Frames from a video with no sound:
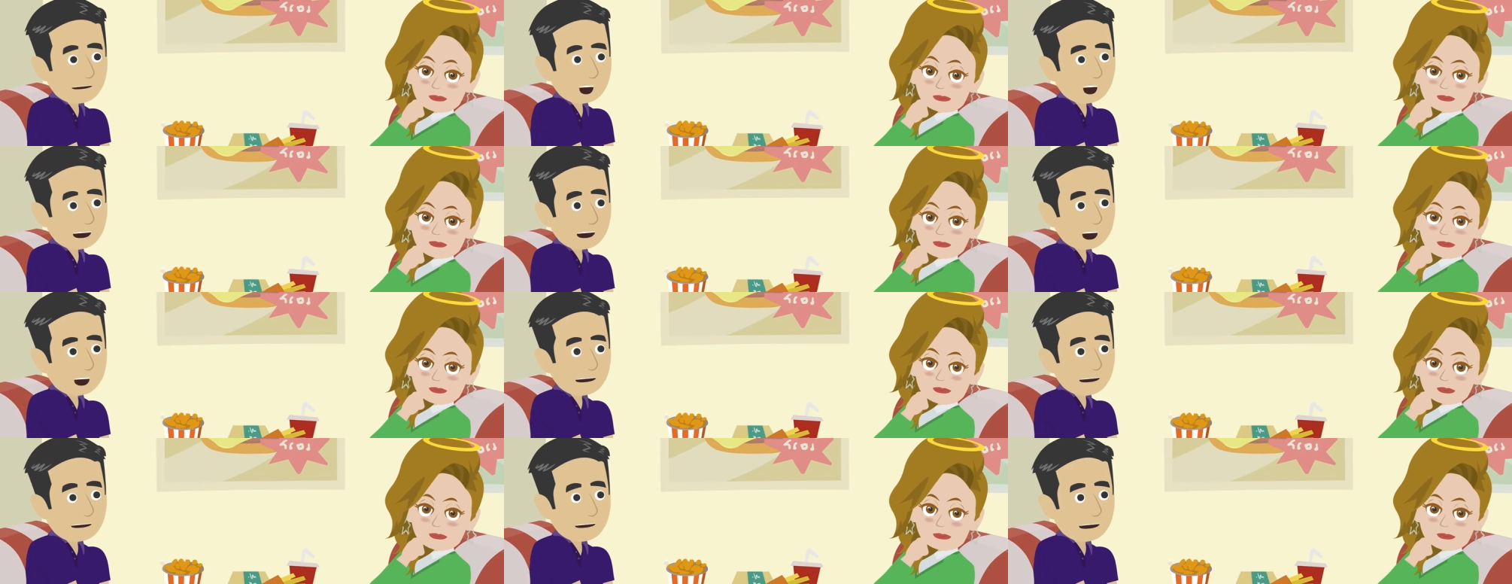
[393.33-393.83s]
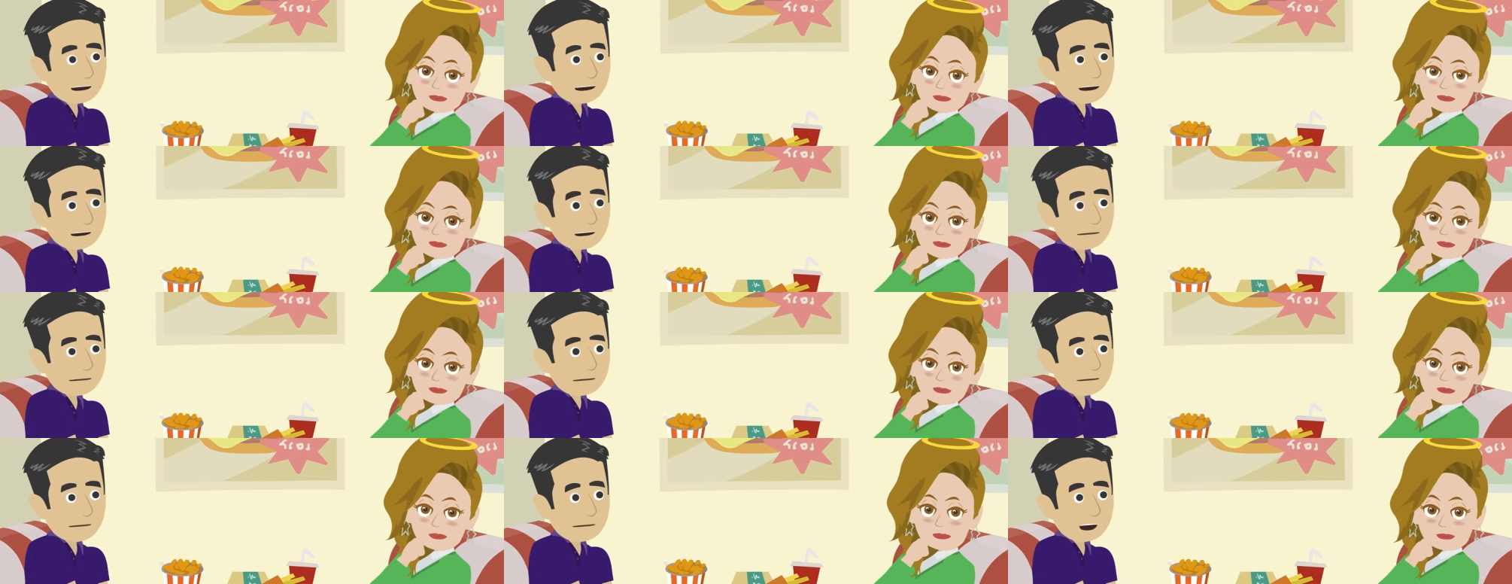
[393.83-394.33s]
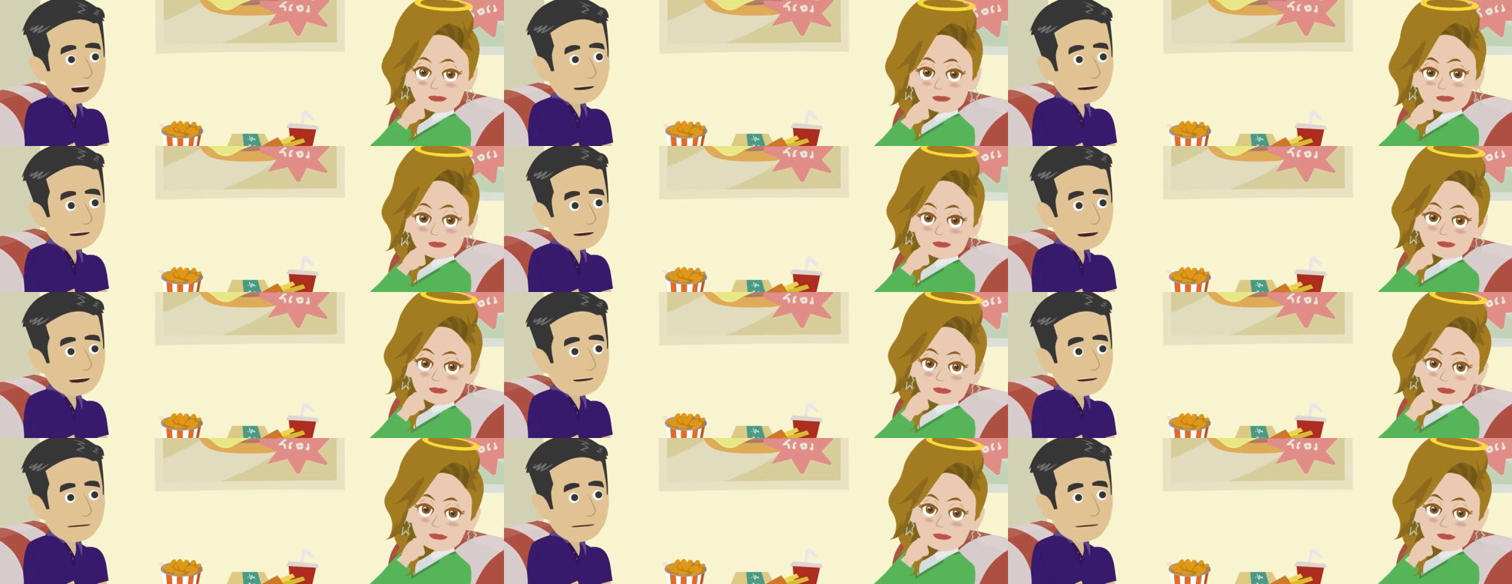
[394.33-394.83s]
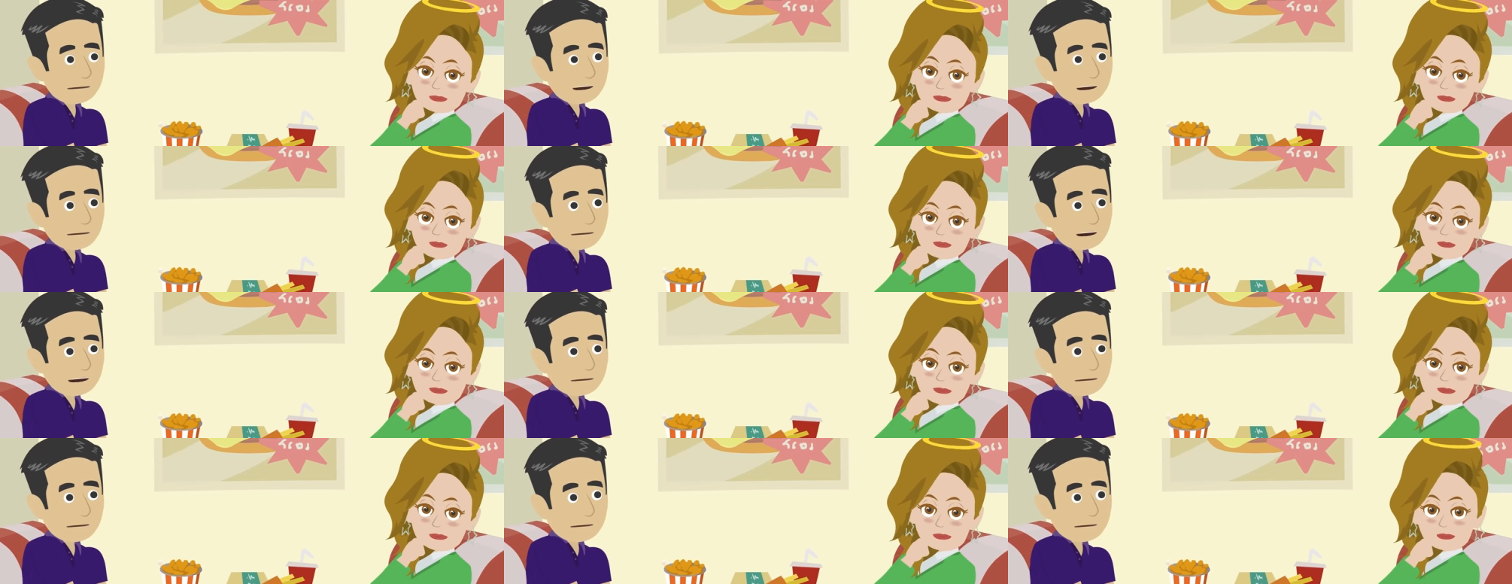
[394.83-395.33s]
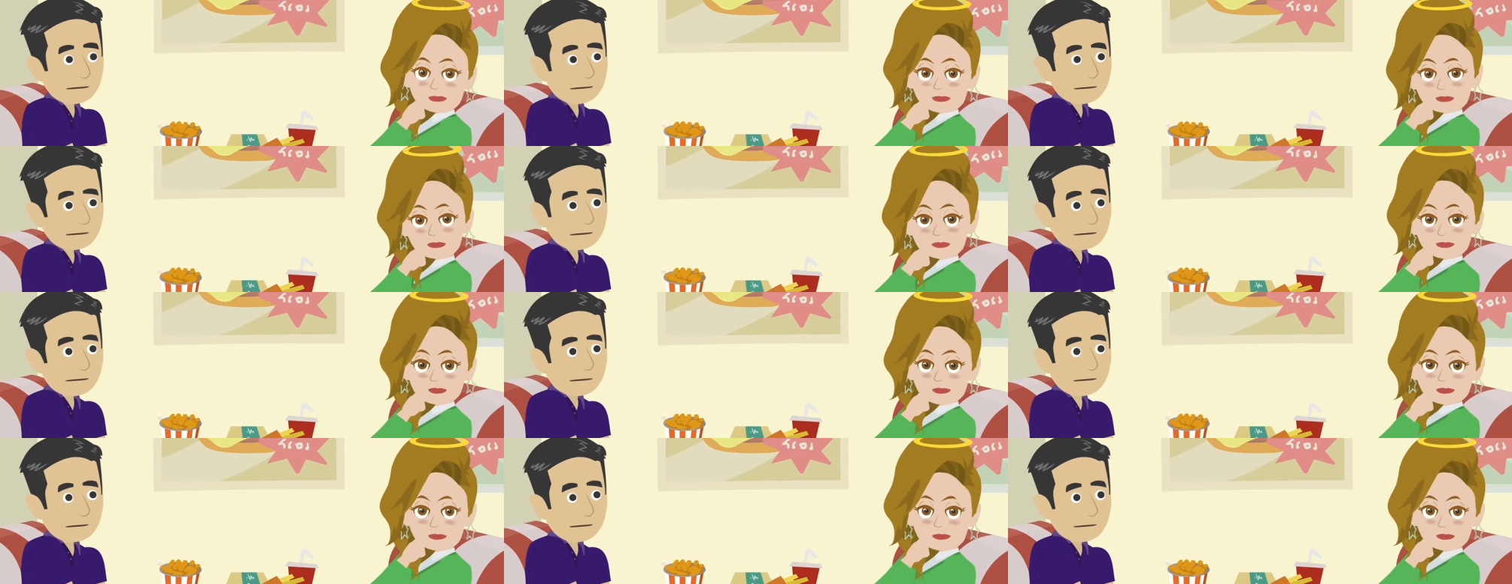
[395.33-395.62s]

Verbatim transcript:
Speaker 1: why I go to that so quick.